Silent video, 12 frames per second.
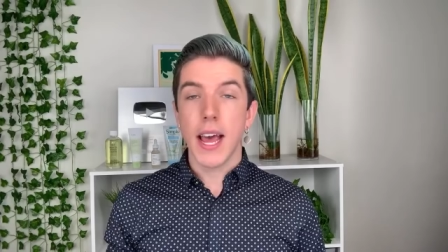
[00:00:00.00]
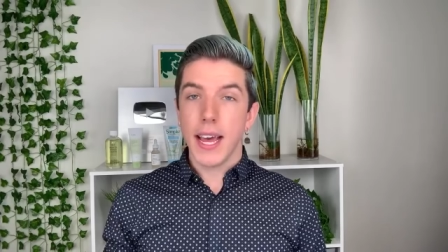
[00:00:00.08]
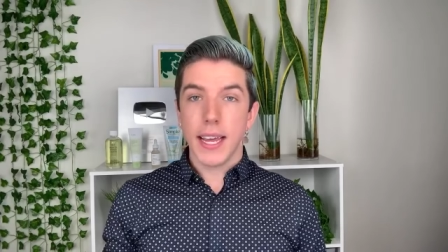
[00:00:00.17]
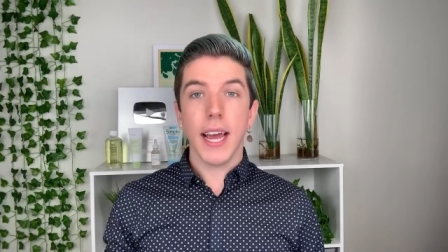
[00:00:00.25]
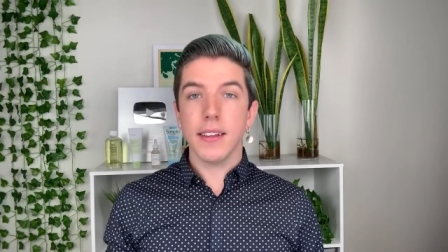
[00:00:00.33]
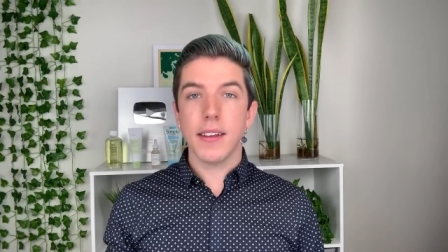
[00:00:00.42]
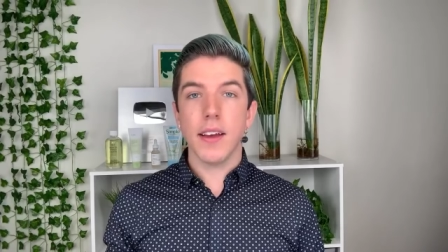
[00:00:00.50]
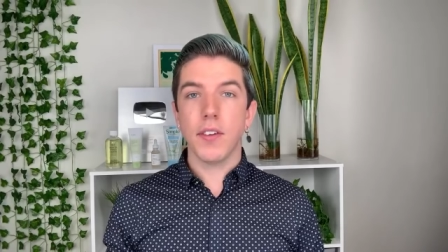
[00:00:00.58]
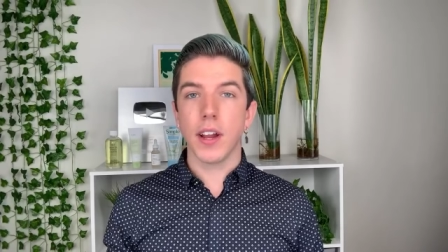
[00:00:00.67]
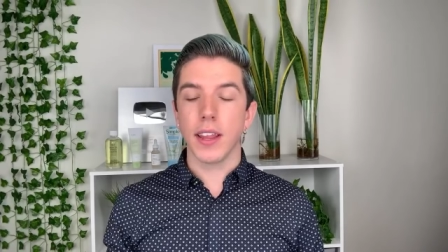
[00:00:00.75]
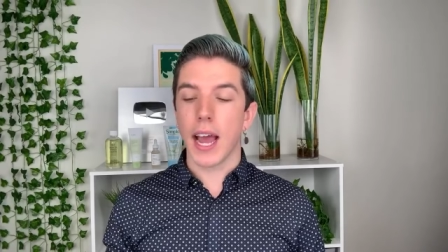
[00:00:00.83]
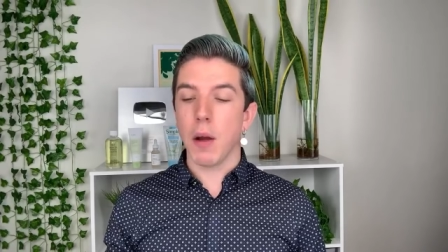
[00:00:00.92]
Yeah,
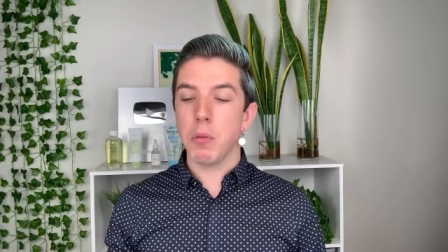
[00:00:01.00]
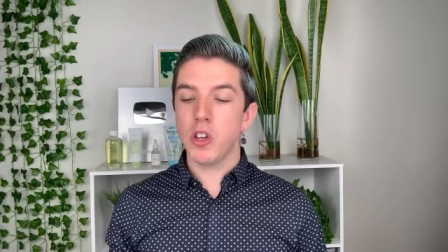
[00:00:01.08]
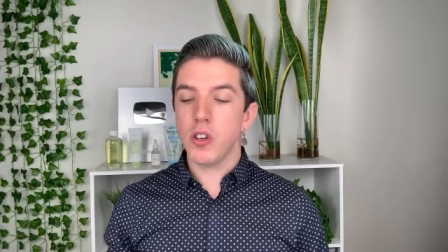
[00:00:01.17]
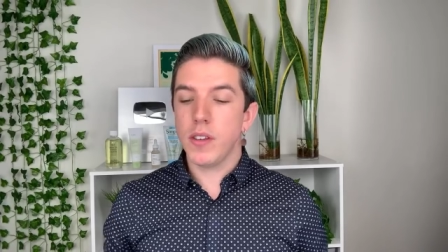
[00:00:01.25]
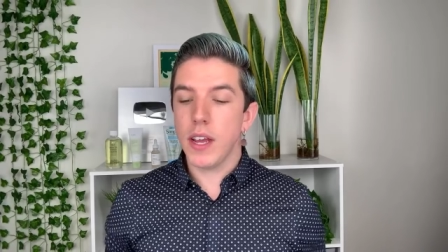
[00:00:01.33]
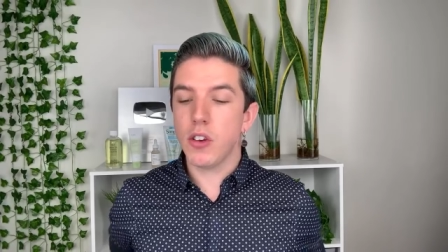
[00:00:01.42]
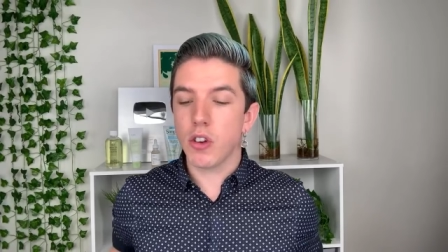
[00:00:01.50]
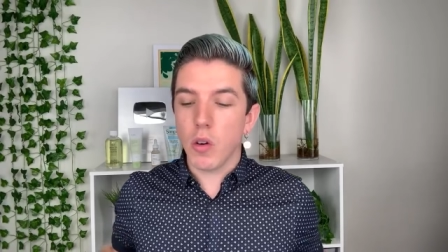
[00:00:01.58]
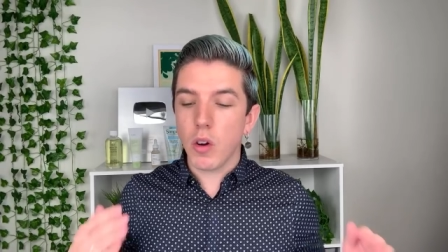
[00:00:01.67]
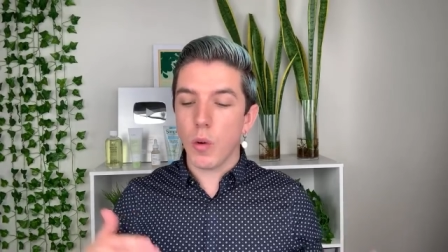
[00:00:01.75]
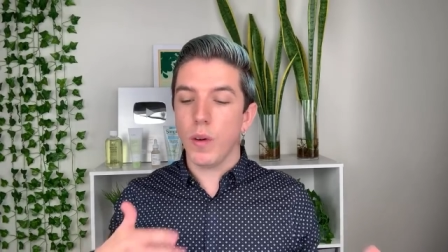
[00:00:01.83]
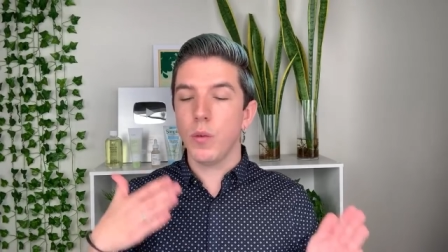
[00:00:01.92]
definitely. I would just say
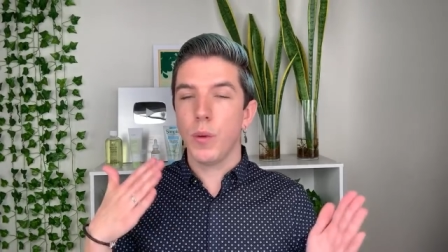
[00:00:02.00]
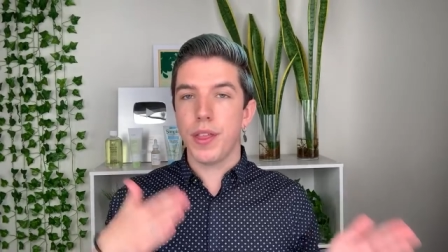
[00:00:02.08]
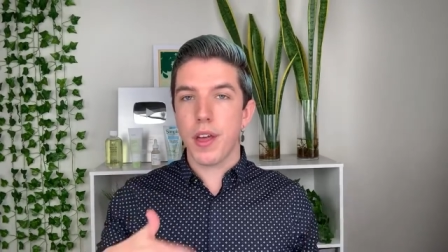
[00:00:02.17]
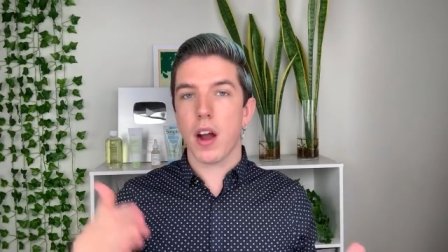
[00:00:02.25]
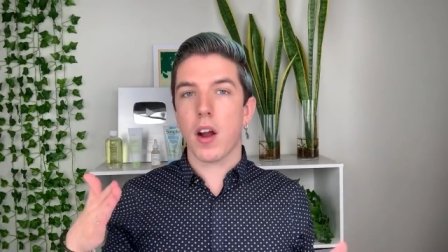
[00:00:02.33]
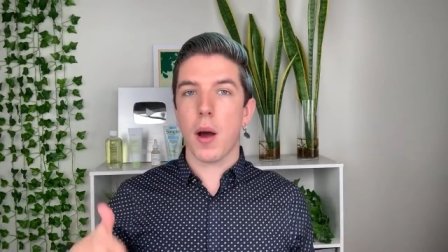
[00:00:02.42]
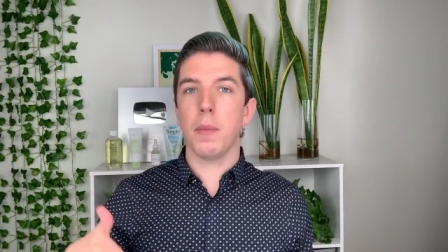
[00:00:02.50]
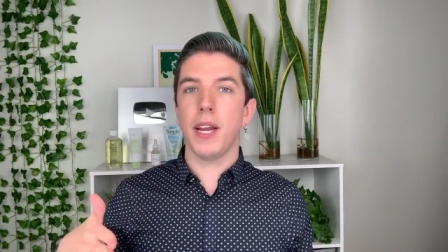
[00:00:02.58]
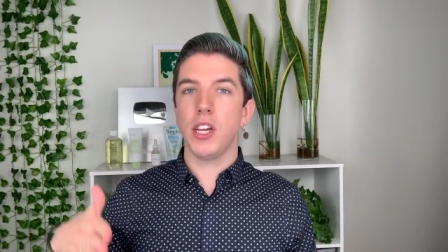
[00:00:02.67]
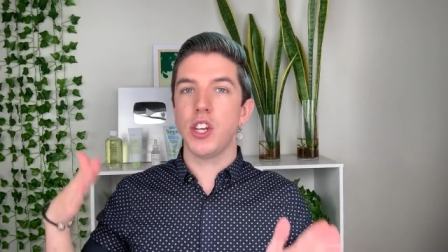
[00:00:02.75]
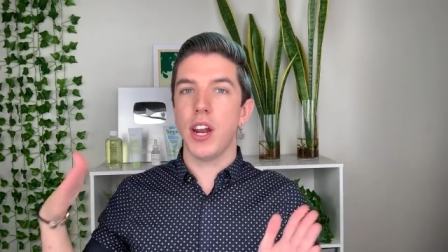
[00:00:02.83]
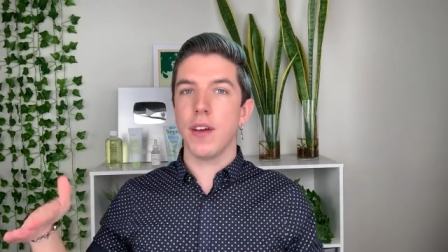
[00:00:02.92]
don't go in with that
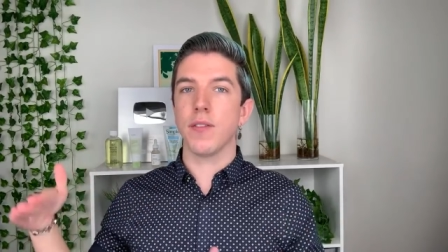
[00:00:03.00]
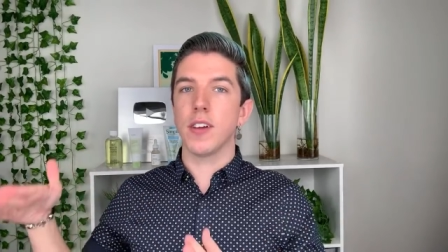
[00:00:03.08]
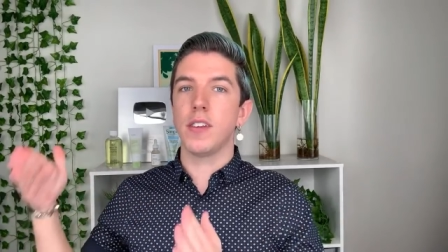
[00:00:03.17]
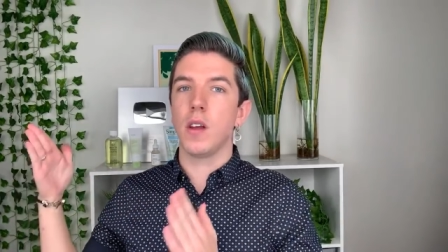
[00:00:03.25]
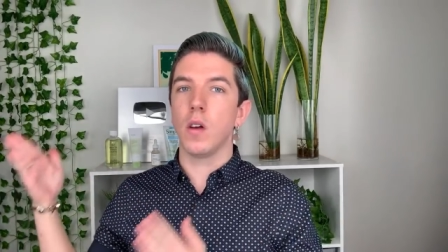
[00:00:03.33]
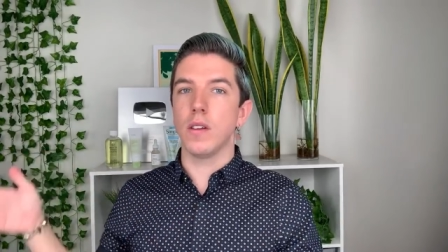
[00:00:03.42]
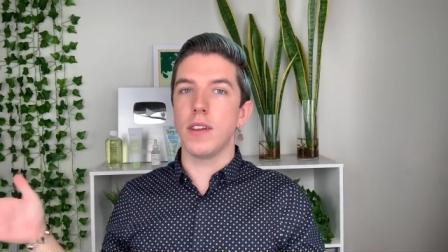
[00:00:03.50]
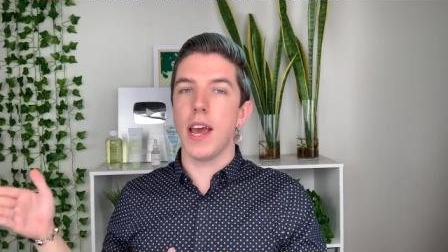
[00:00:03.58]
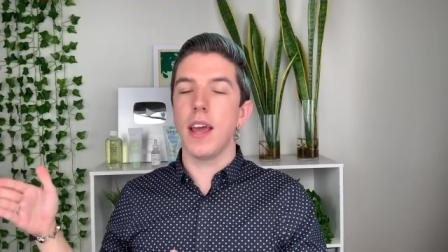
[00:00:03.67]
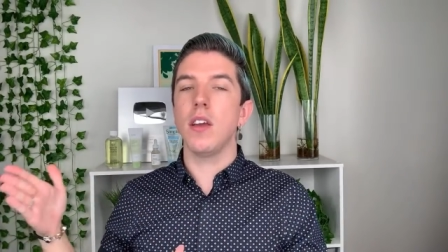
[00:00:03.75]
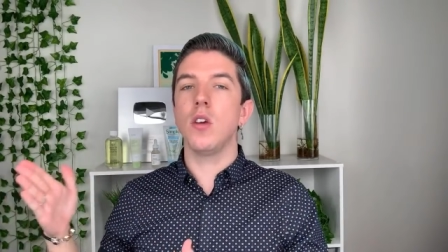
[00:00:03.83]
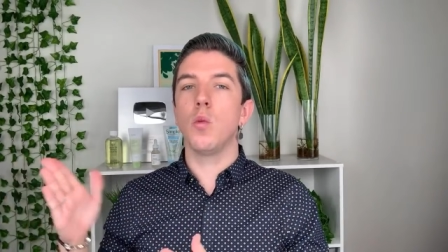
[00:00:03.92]
combination every single
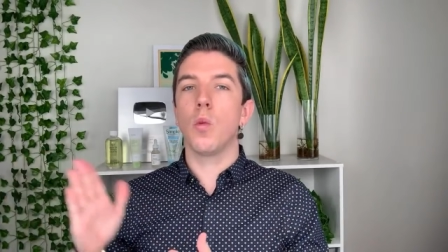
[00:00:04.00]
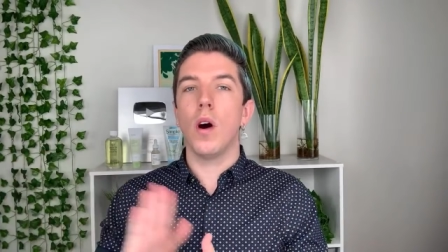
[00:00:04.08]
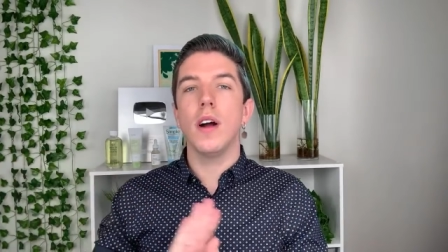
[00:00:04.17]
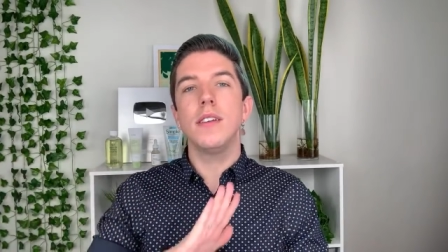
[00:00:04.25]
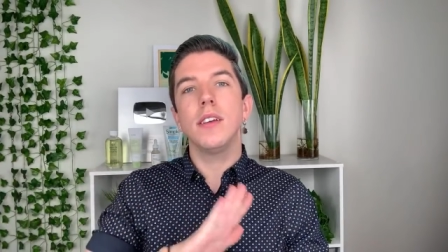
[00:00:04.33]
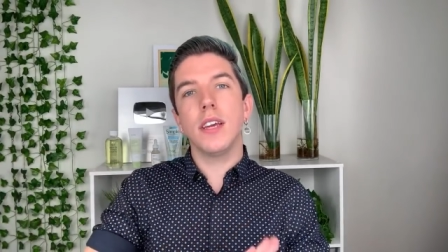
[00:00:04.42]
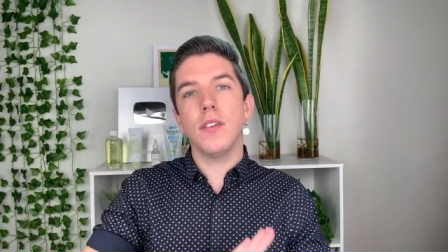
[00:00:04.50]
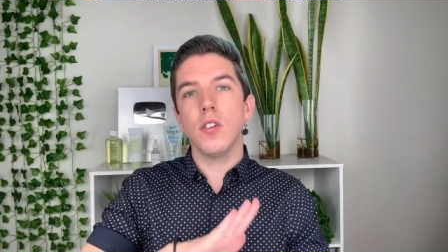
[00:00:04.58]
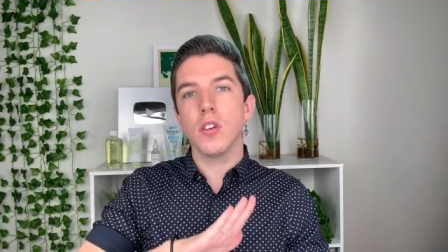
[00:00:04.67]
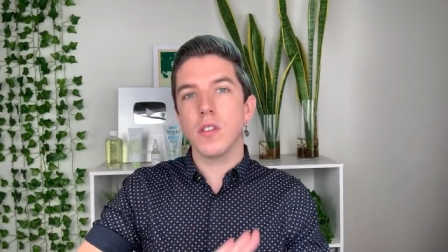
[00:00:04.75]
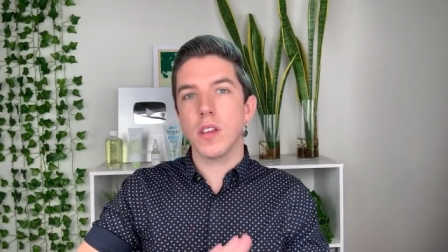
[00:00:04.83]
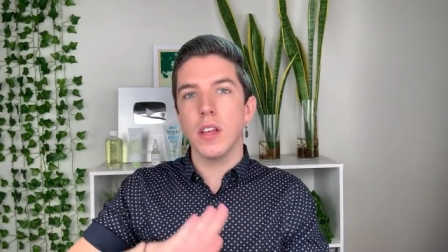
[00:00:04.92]
day. You want to give
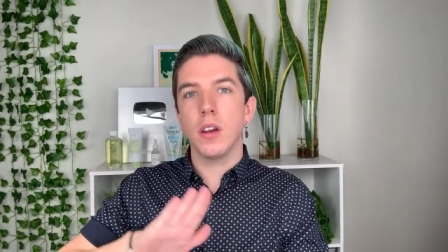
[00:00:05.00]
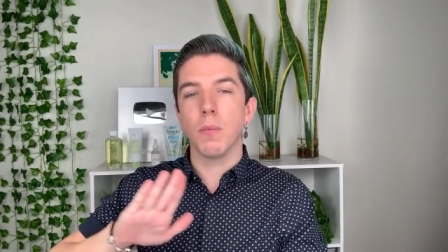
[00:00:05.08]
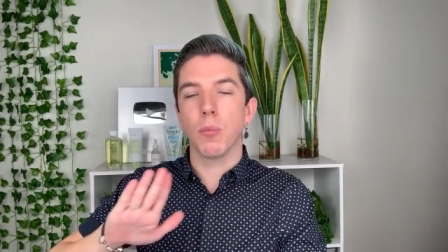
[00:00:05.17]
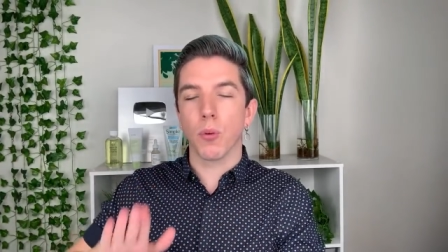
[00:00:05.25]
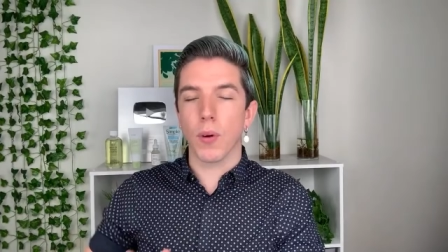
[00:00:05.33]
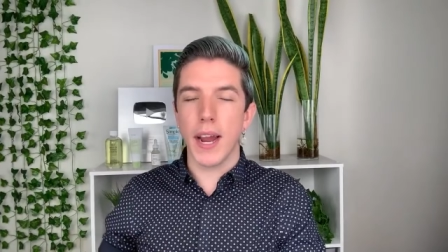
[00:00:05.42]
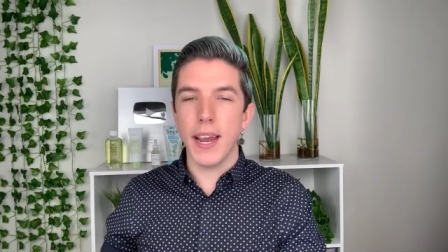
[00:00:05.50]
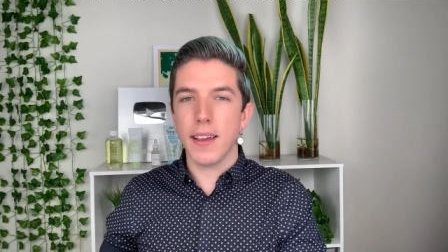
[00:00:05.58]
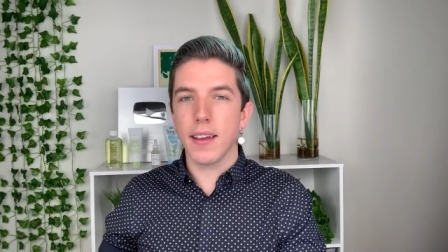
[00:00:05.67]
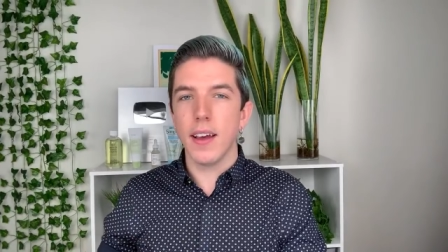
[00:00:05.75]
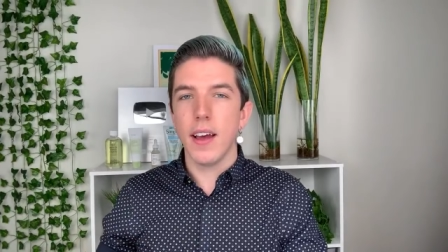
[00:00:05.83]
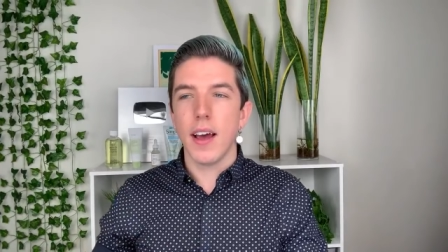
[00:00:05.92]
your skin a break